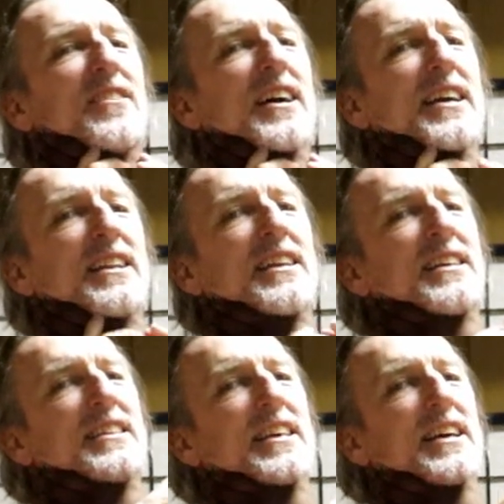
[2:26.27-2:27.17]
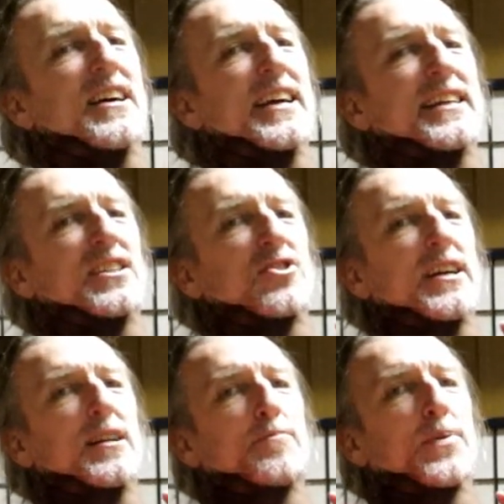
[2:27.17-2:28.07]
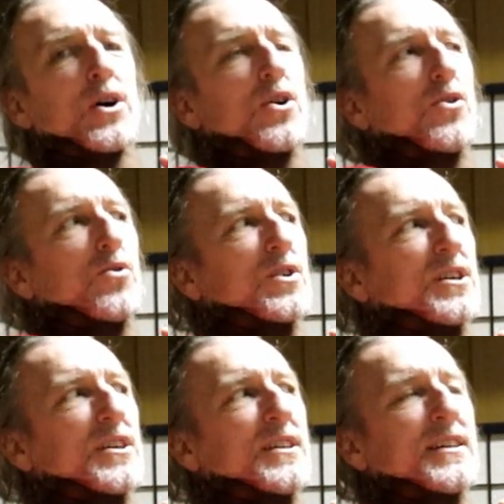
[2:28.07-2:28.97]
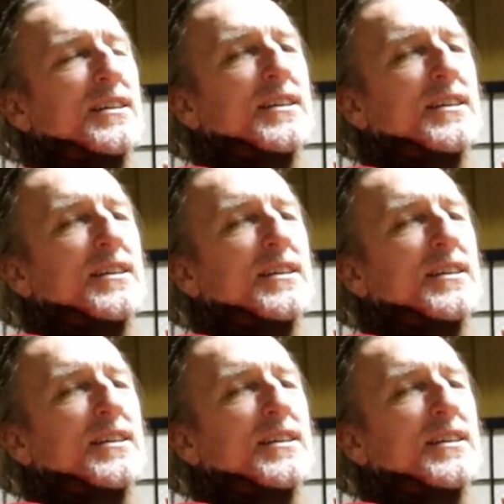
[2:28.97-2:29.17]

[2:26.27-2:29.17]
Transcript: right, then I could try to poke.